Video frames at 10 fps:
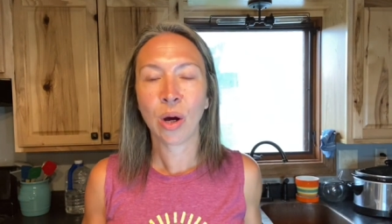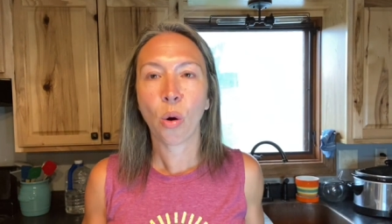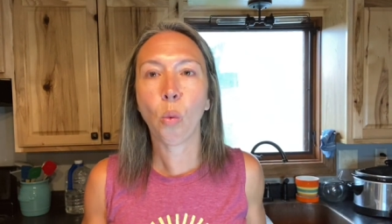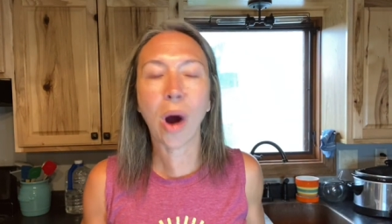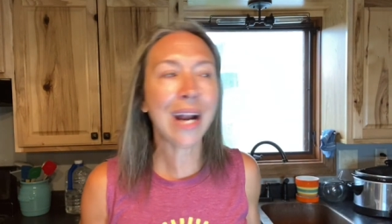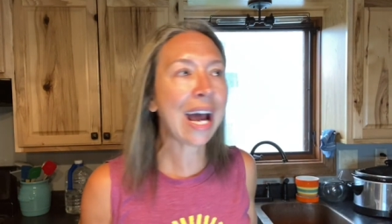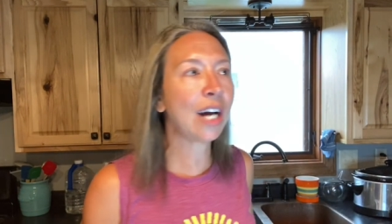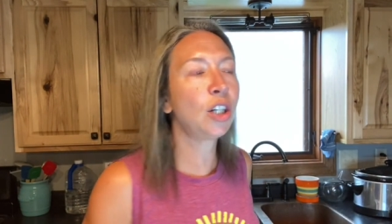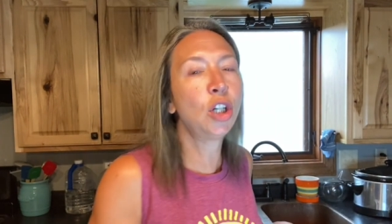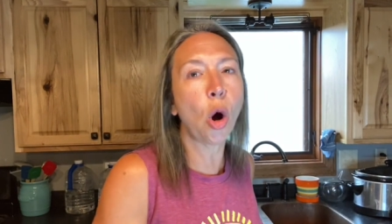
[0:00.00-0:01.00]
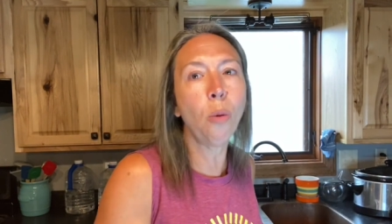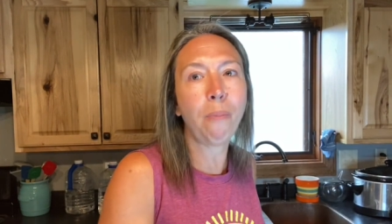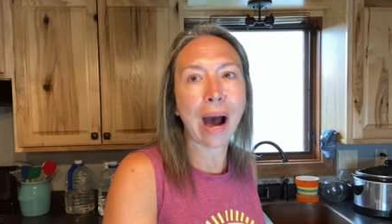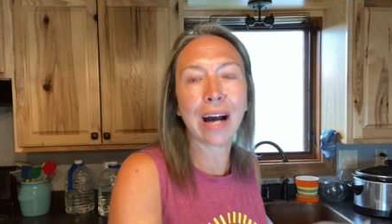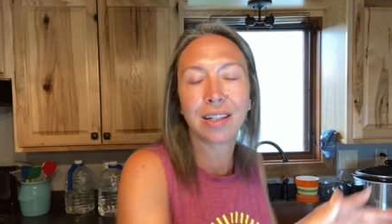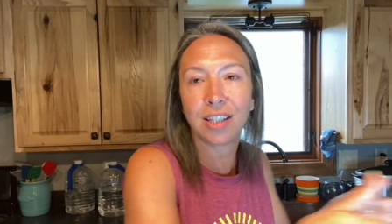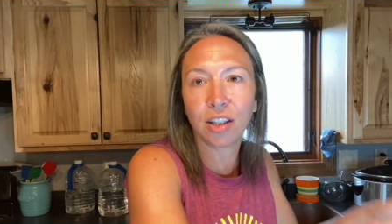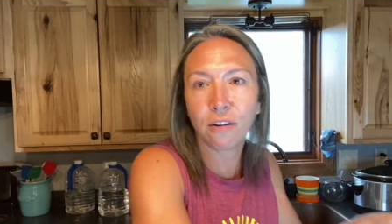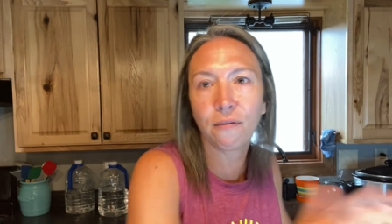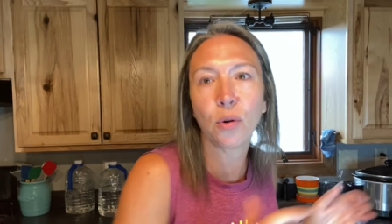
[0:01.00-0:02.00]
Why not go back to
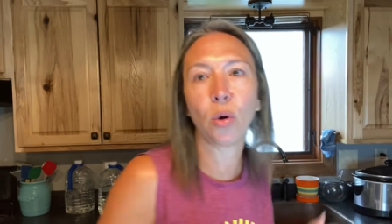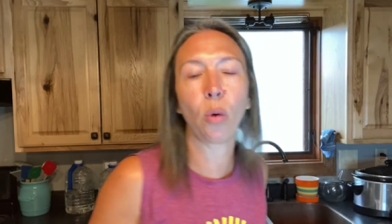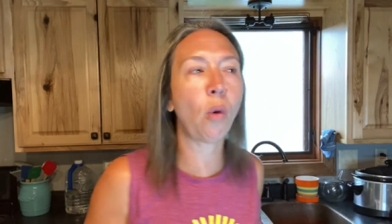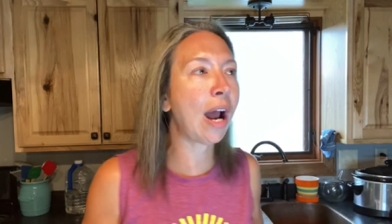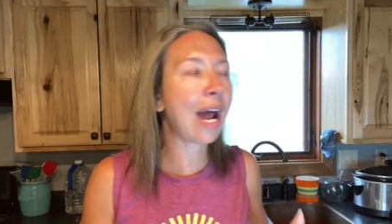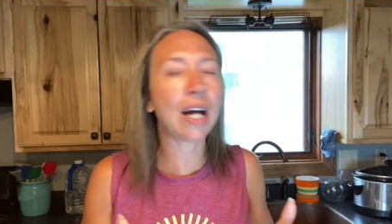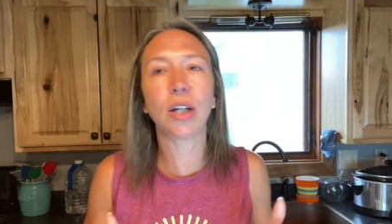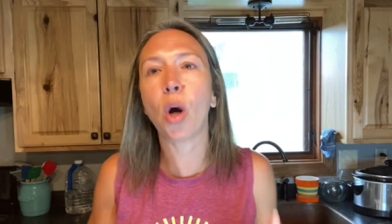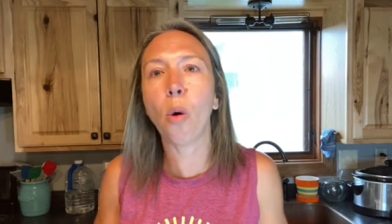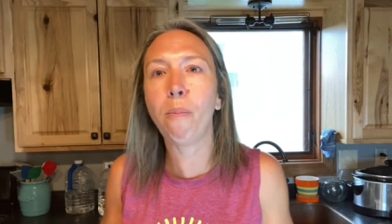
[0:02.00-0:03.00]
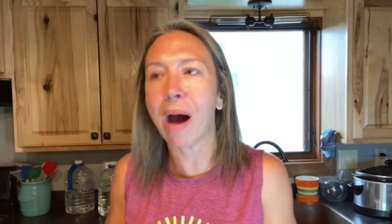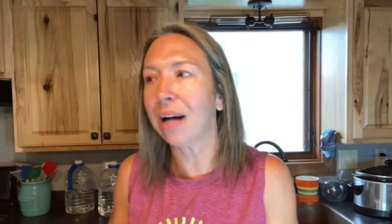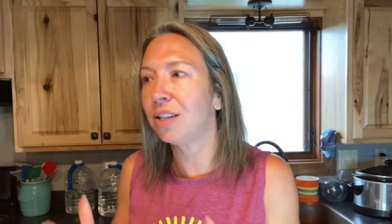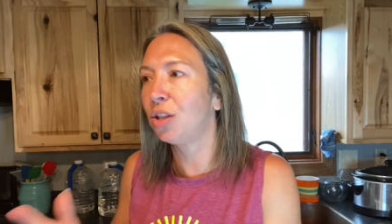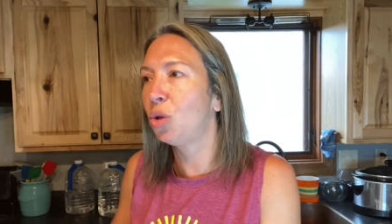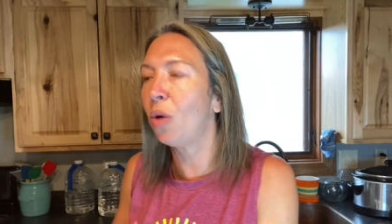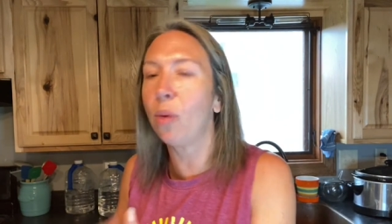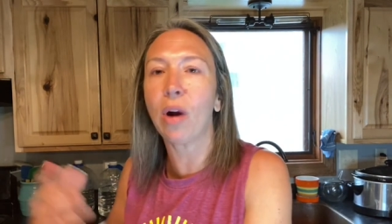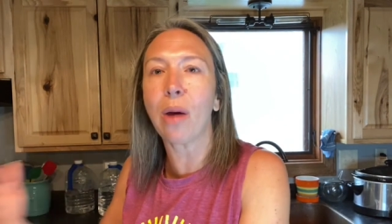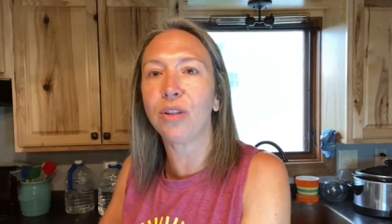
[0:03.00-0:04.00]
the food? Why not go back to doing
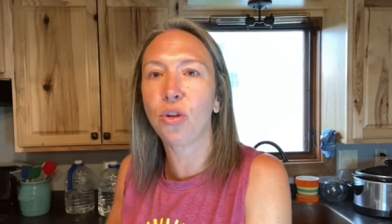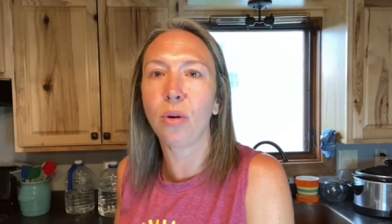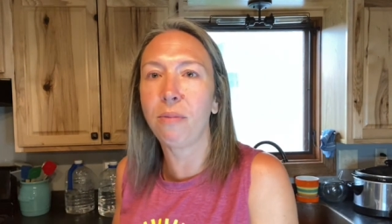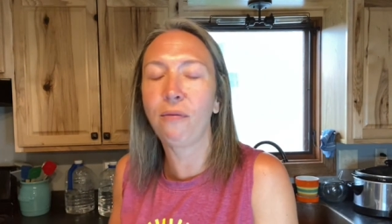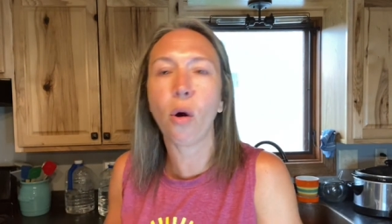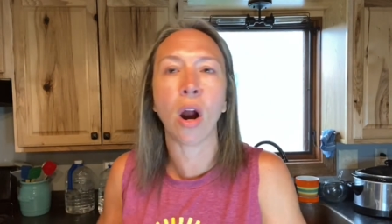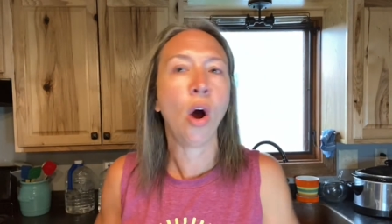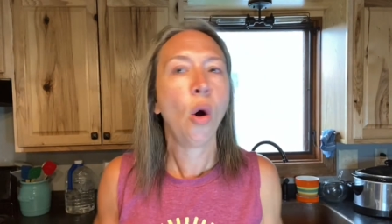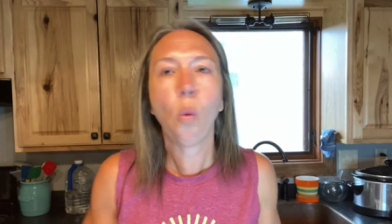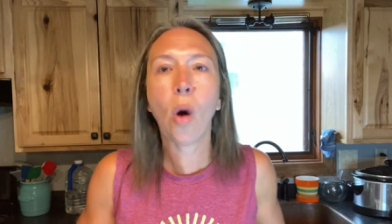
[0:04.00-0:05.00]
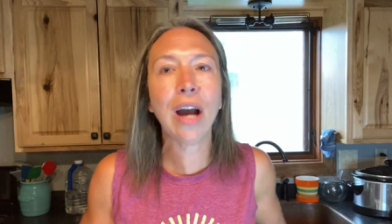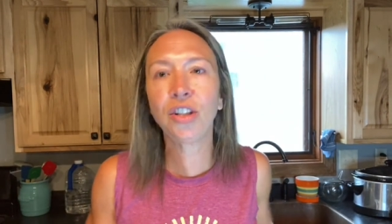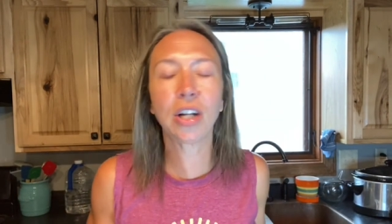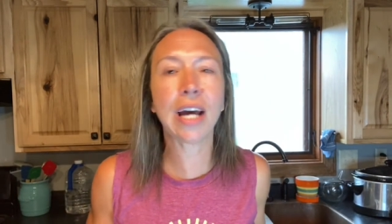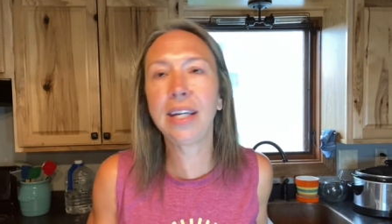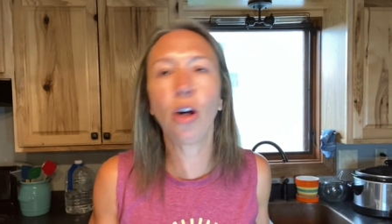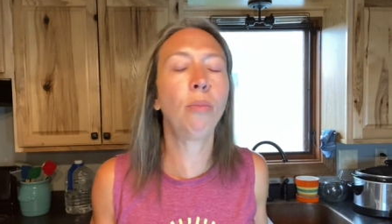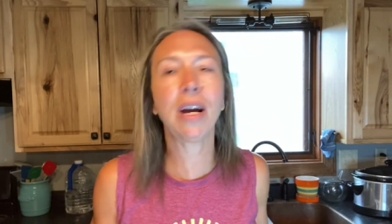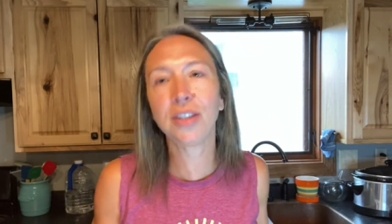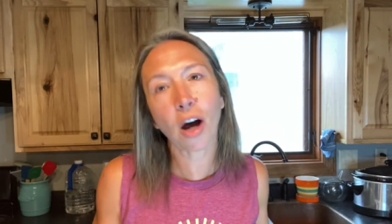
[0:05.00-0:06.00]
what I was doing before? Why should I kill
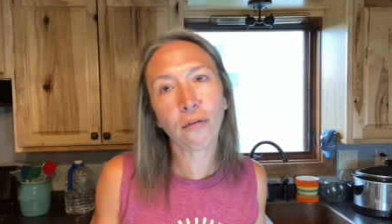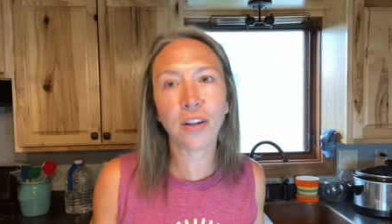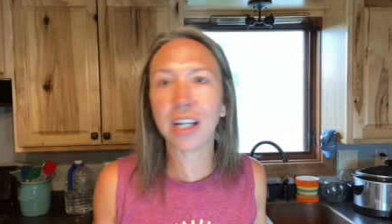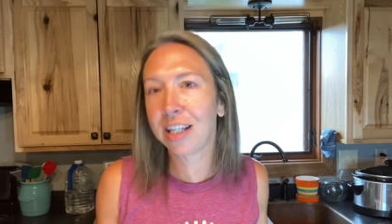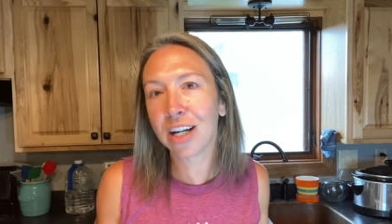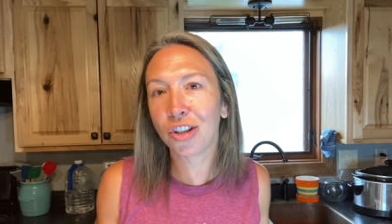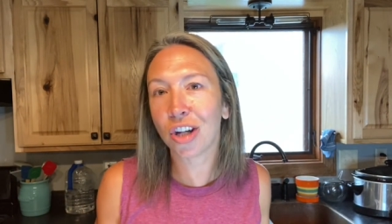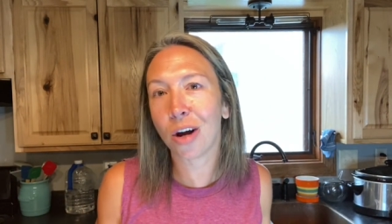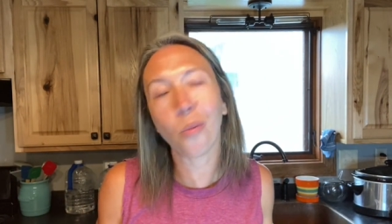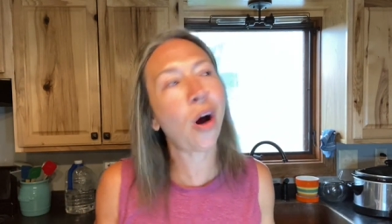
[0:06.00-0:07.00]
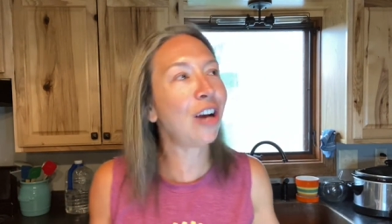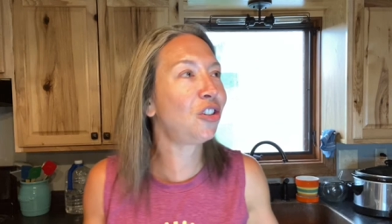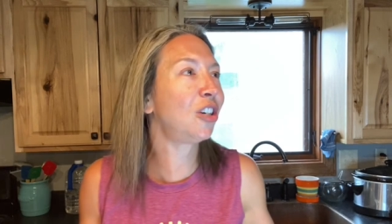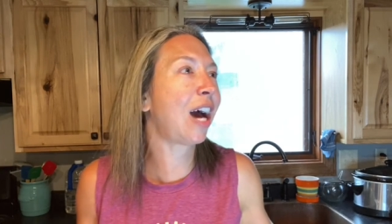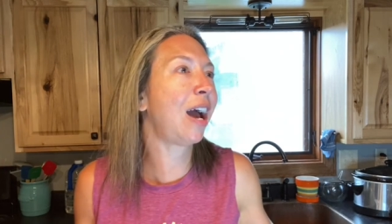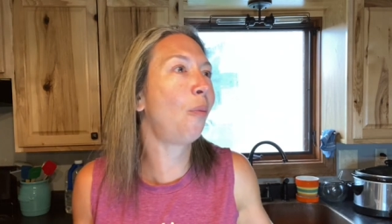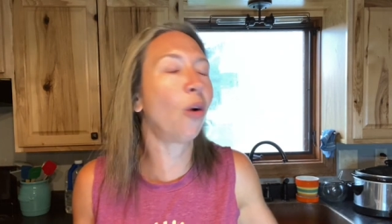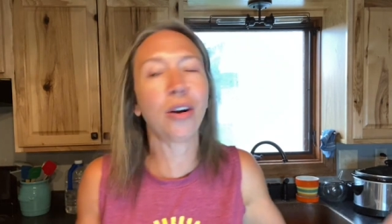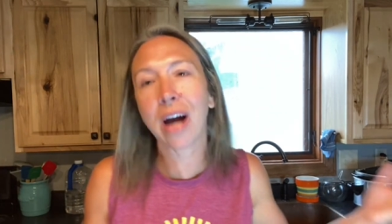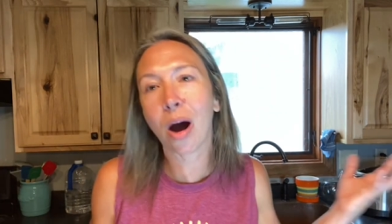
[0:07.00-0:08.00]
myself in the kitchen? Why should I
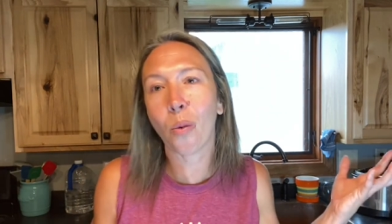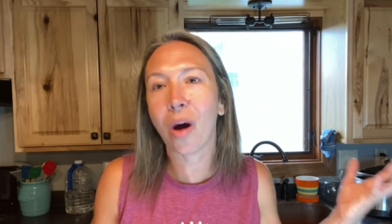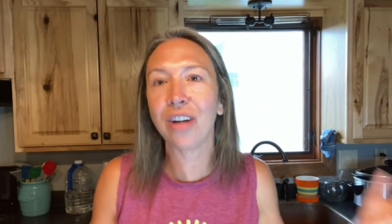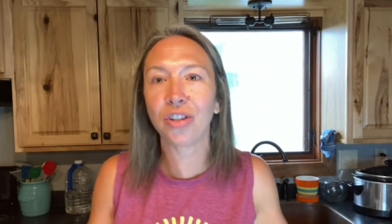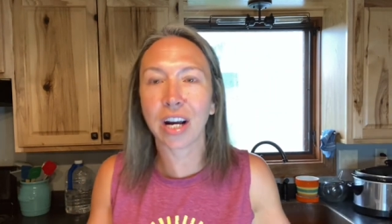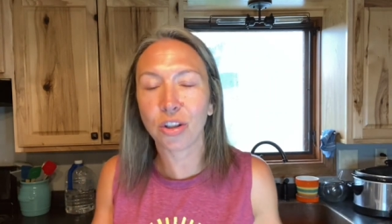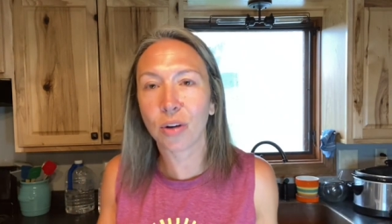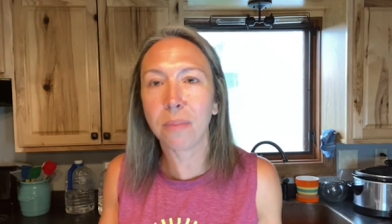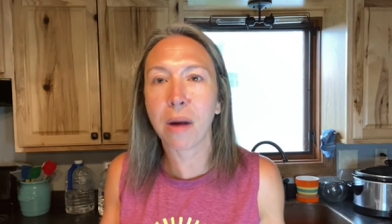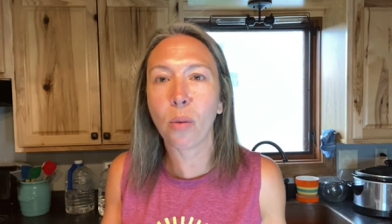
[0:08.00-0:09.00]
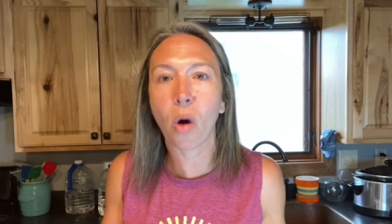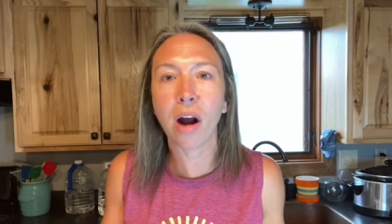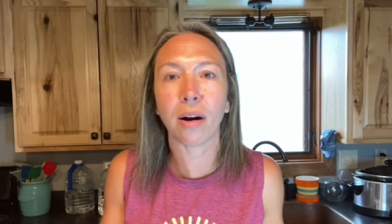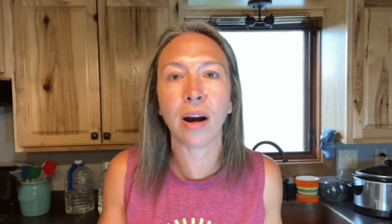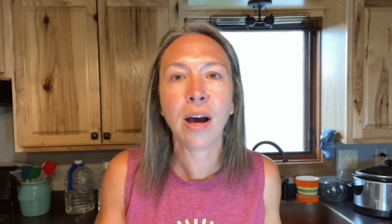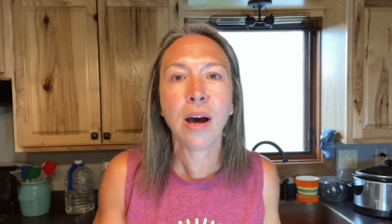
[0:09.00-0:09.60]
work out? Why should I drink my water?